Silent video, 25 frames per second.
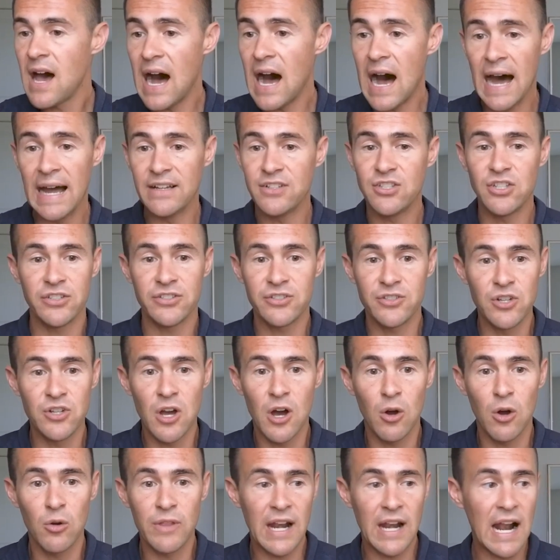I just
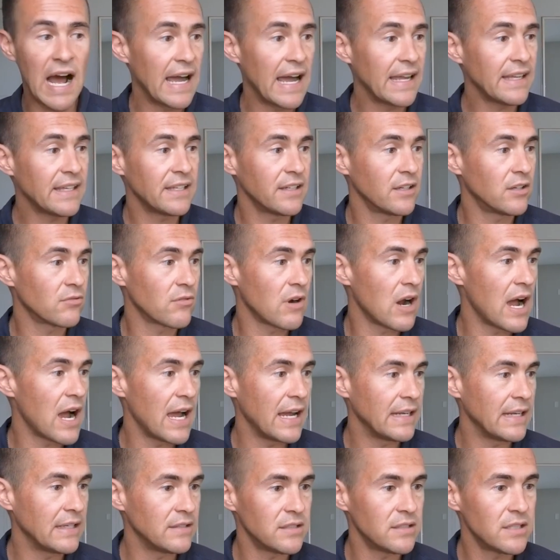know that I can
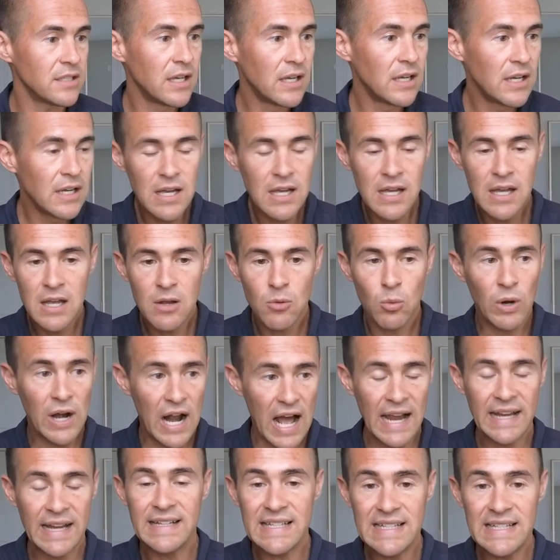grind
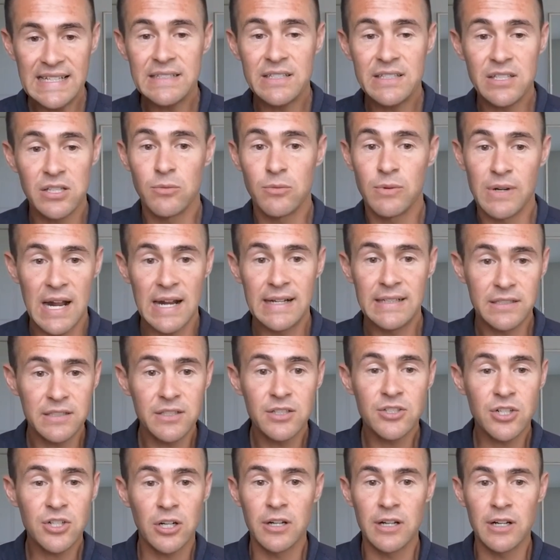when I need to
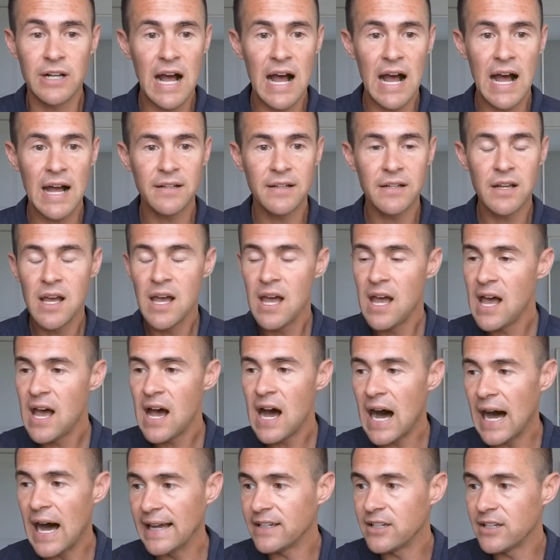turn it on.
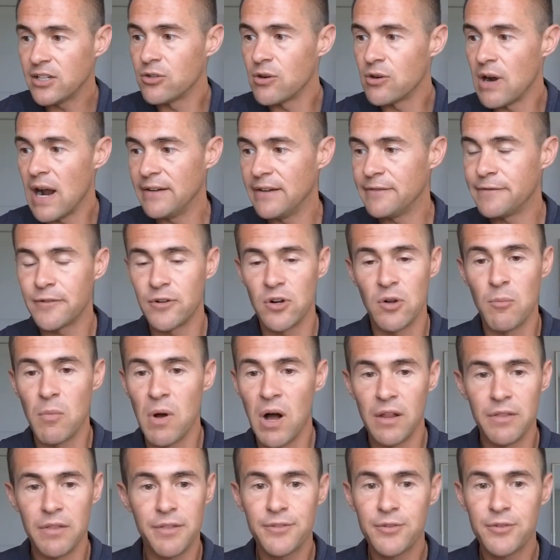I can grind for a
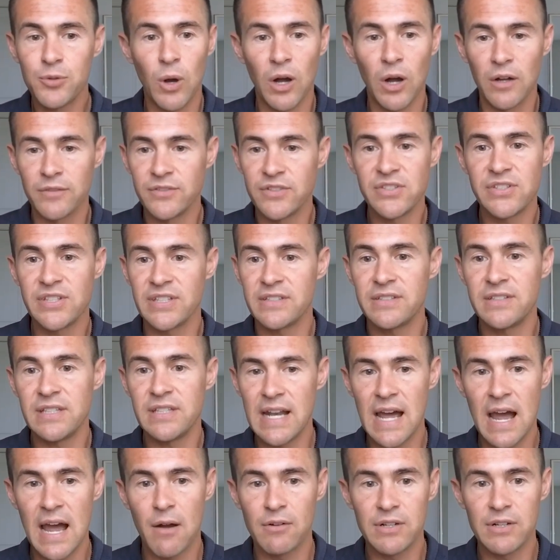month, 12 to
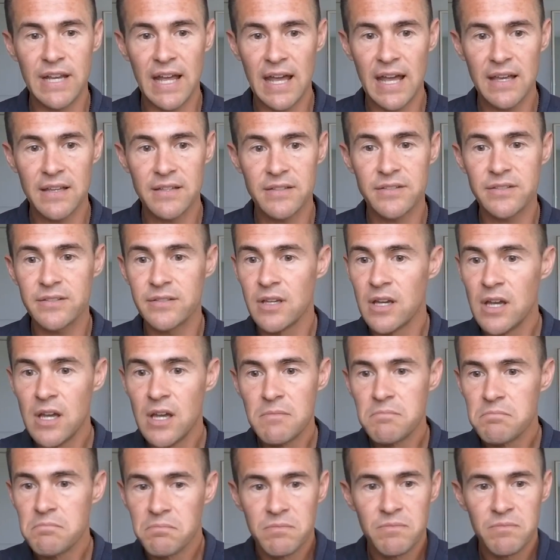16 hour days,
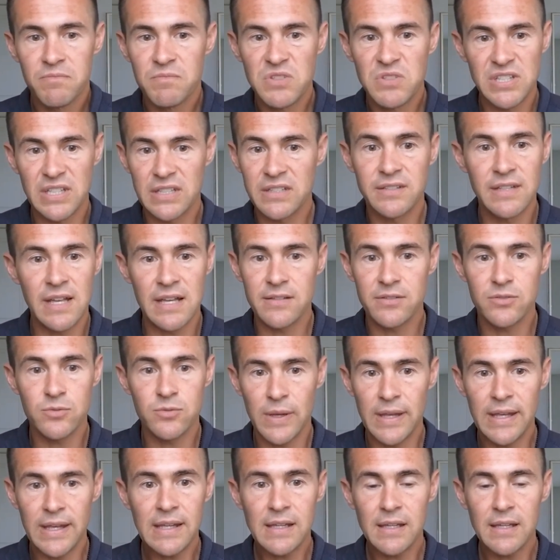6 days a
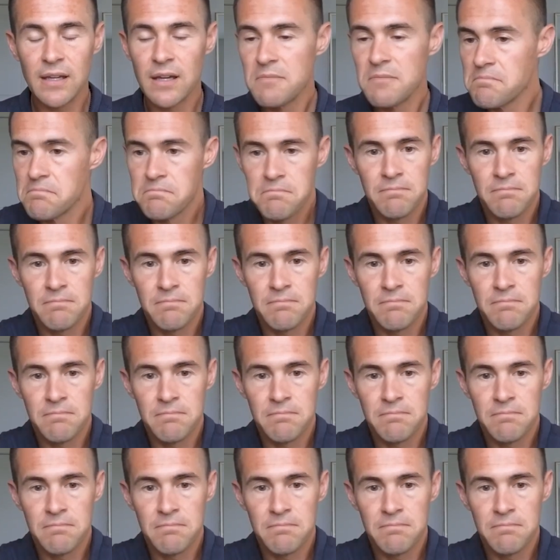week.